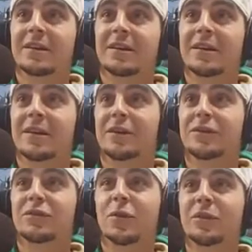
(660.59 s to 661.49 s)
You
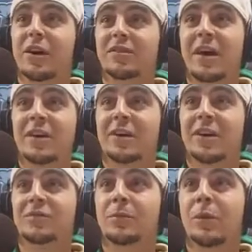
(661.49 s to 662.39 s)
score a touchdown and an
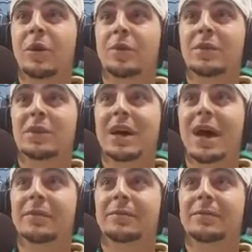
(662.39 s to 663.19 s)
extra point, and you win the game.